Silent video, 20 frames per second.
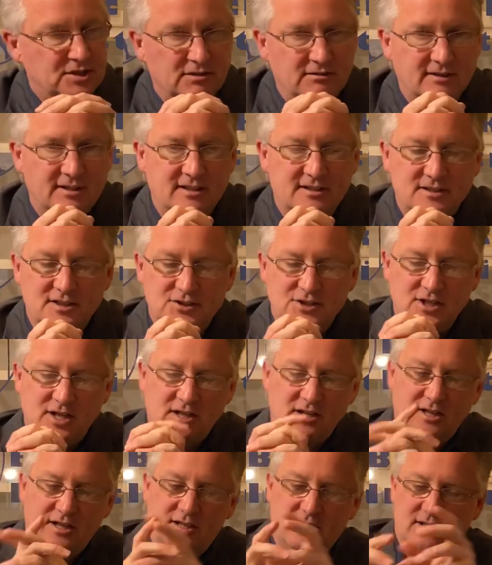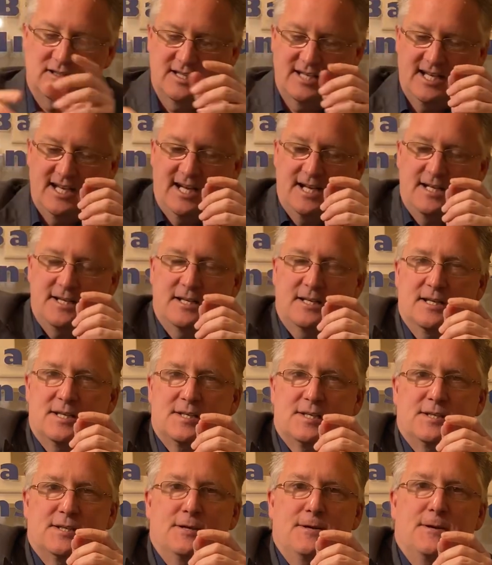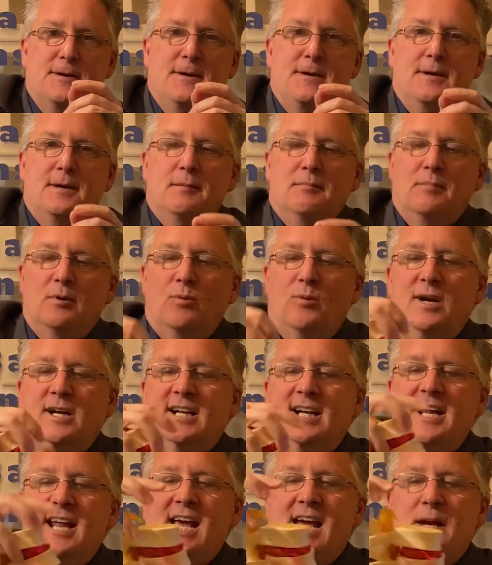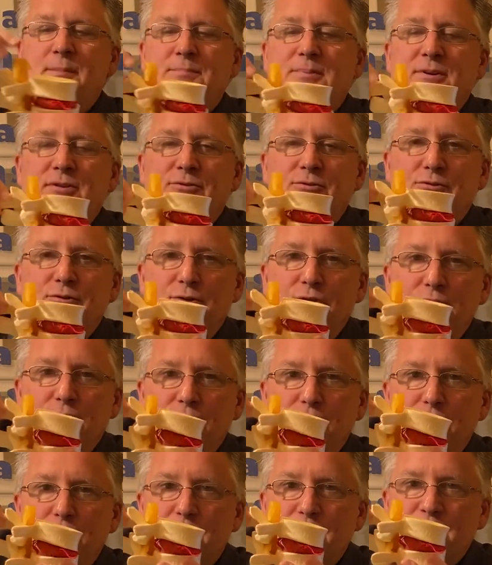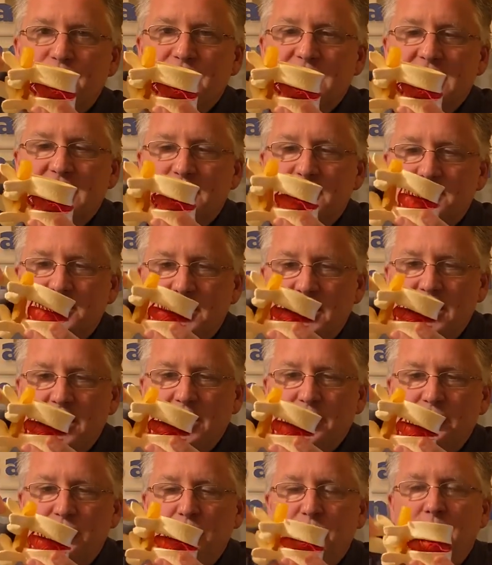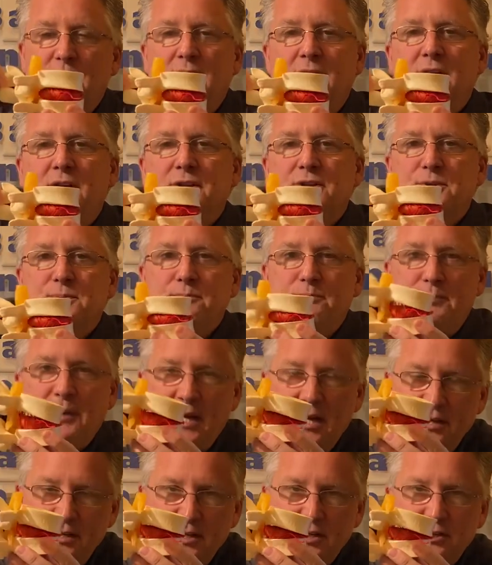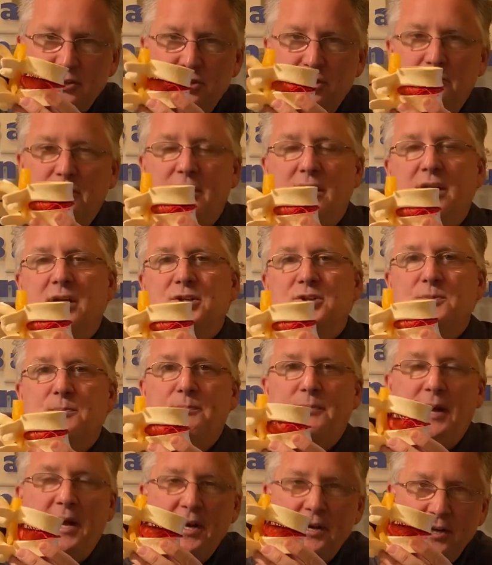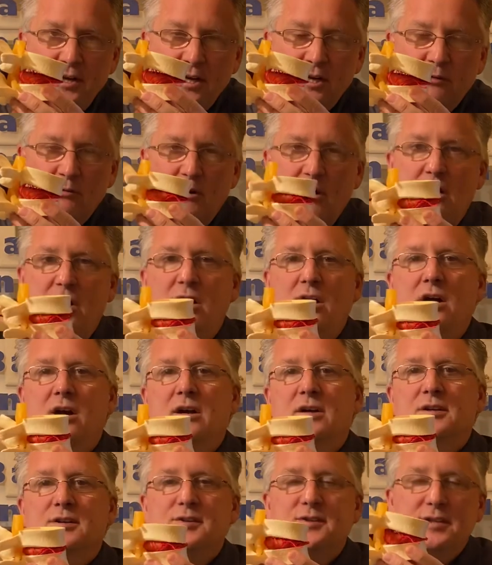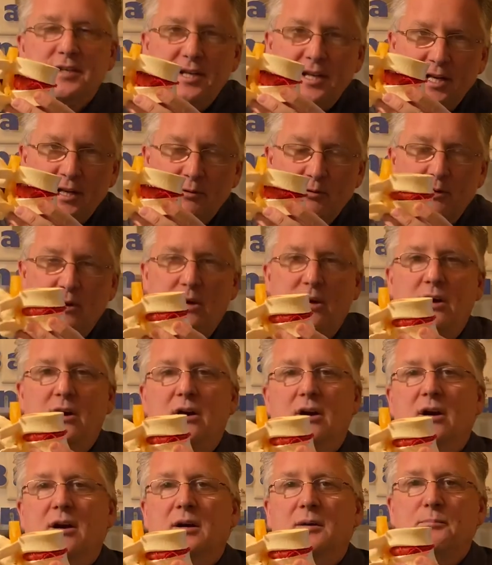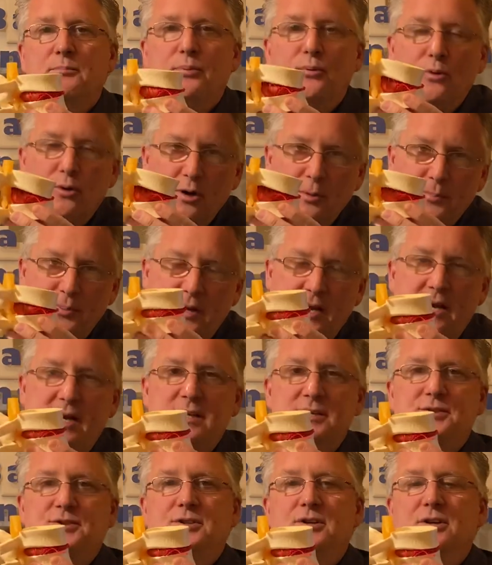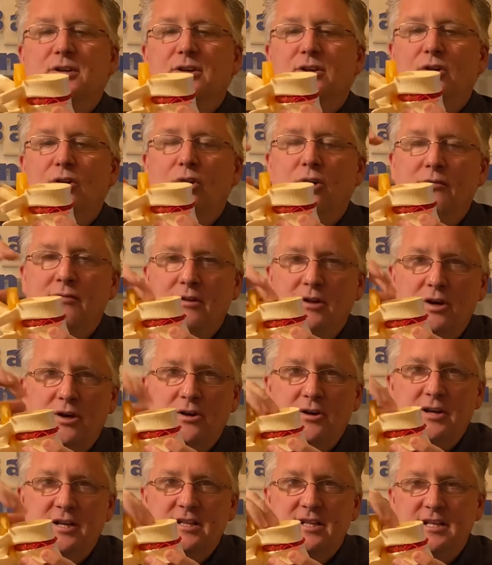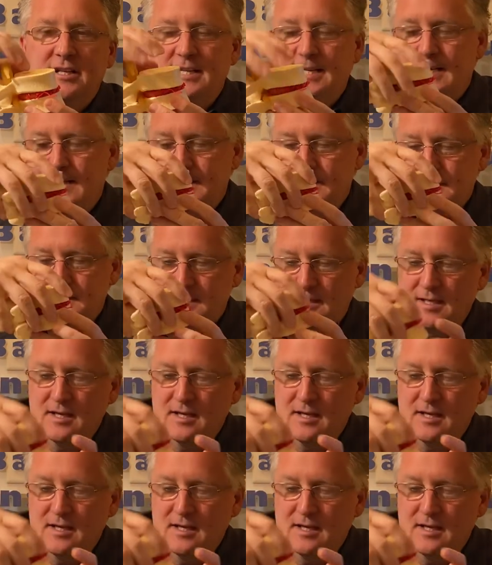around the jelly called the annulus. But what can happen through sitting too much, bending wrong, sitting wrong, poor posture, overloading the disc,